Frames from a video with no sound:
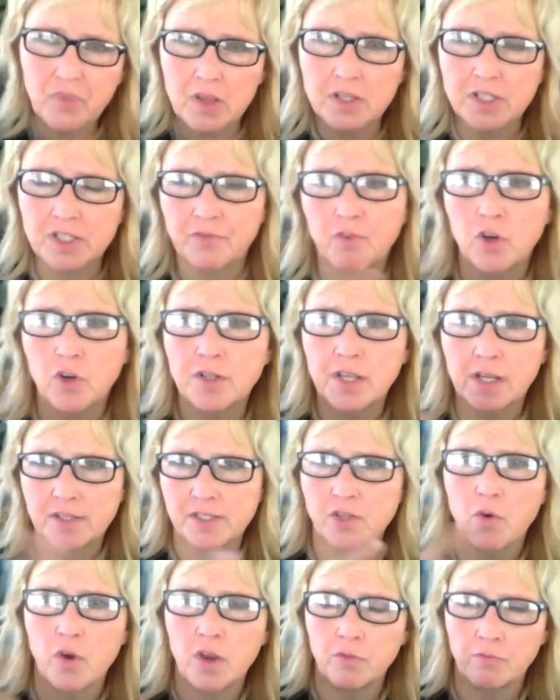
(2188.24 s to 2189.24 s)
as a vortex
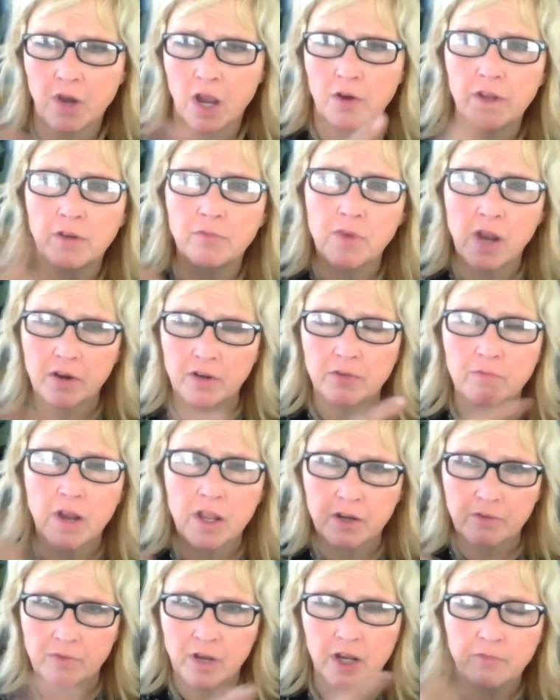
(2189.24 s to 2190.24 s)
going round and round and
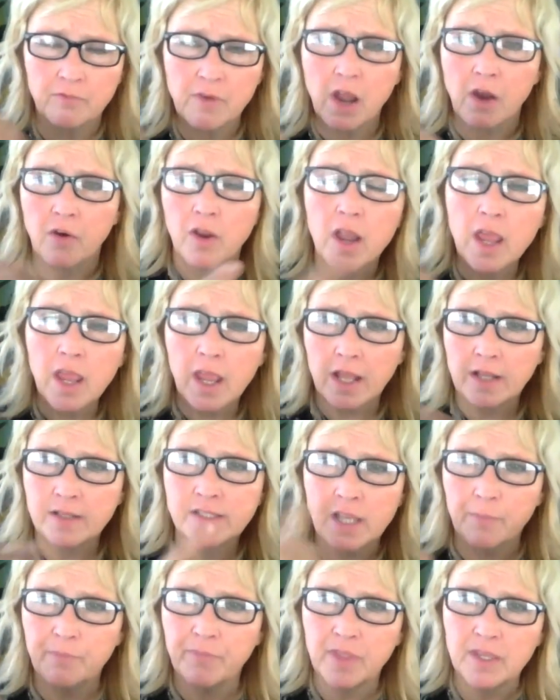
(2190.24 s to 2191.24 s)
round and round and round. And
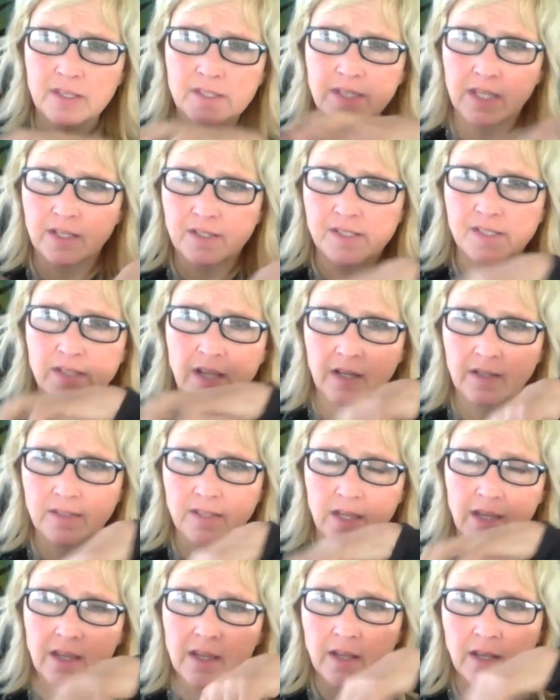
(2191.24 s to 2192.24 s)
some things get sucked
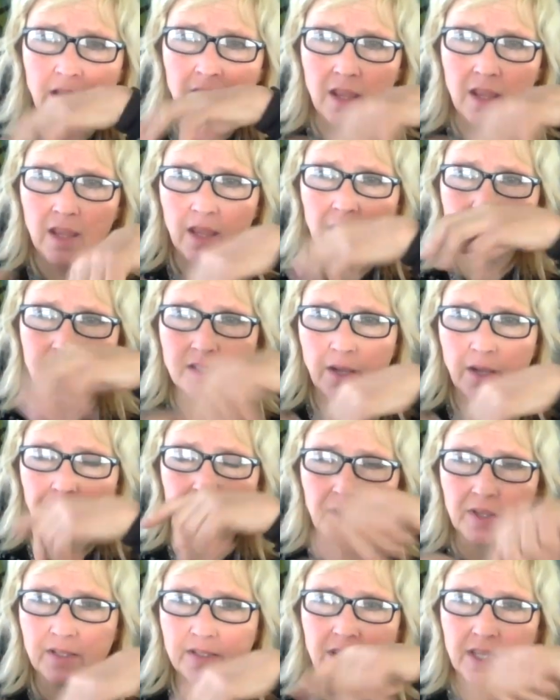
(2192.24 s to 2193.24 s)
in and some
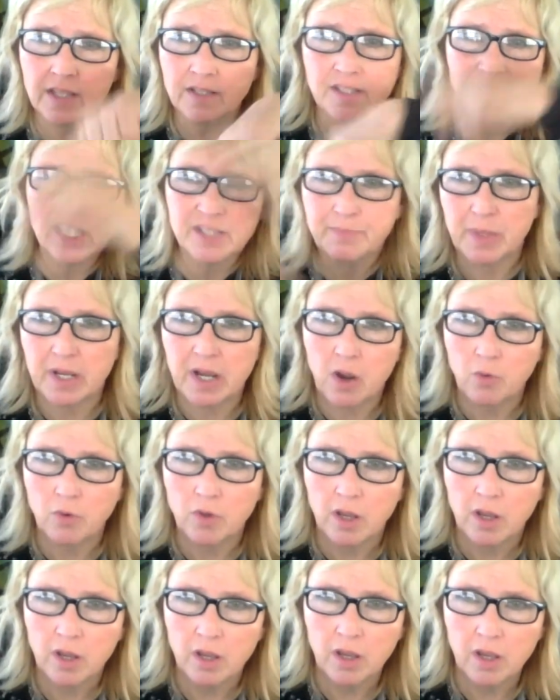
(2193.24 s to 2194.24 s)
things get spit
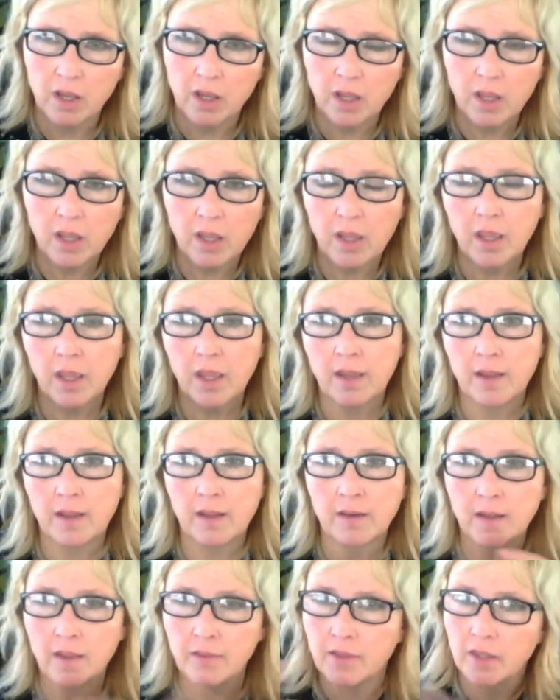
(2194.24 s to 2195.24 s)
out.
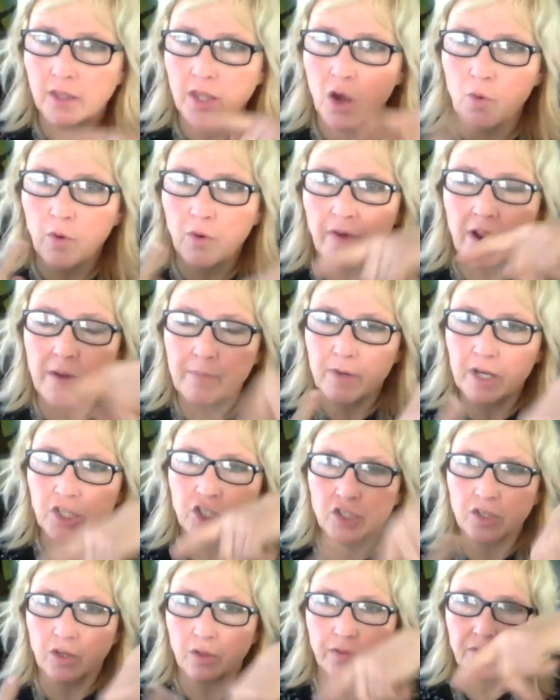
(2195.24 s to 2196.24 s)
And the lower
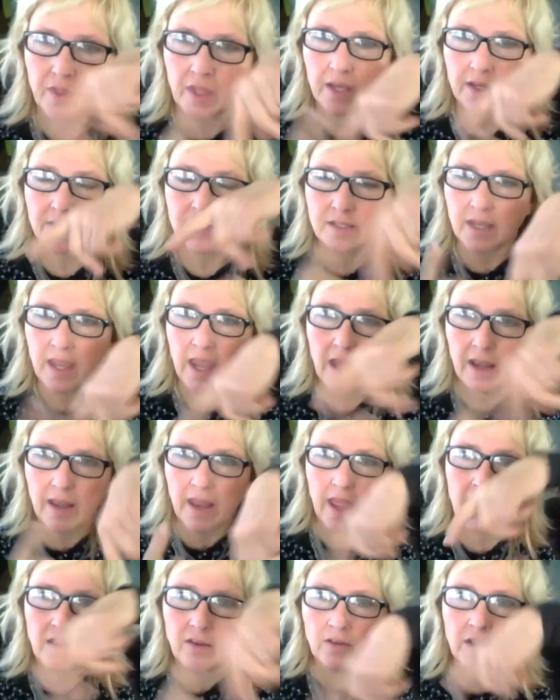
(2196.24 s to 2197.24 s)
vibrational things can't
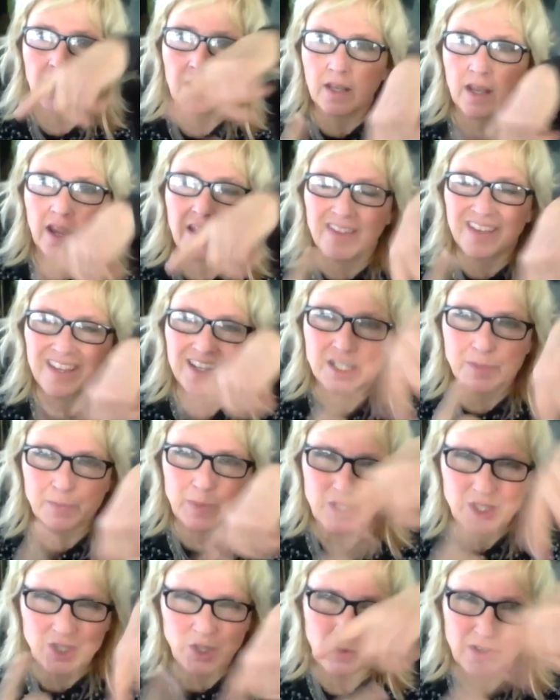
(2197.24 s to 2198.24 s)
handle it, and it gets to
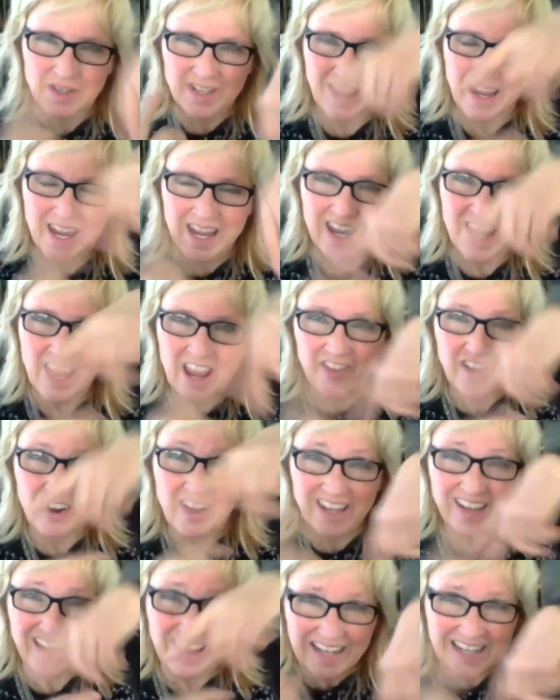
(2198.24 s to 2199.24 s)
be so tight, they're
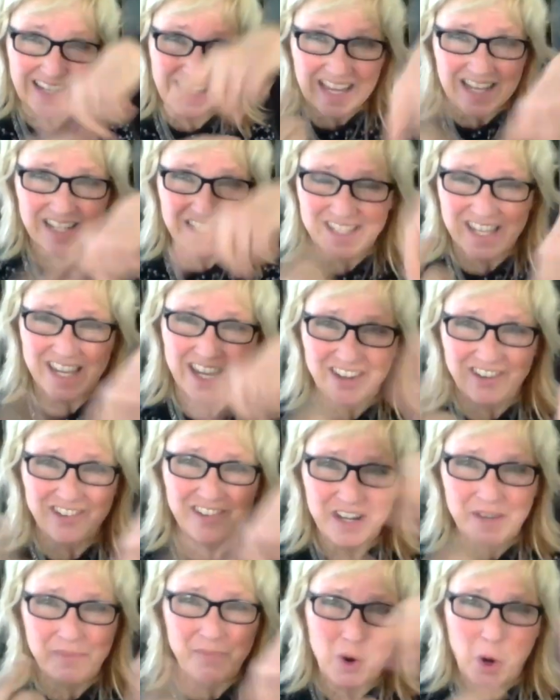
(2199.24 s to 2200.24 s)
like, I can't stay here
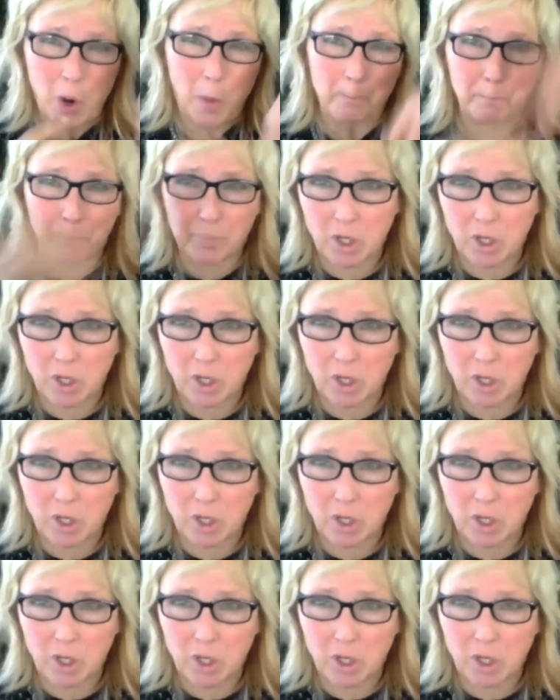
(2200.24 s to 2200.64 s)
anymore.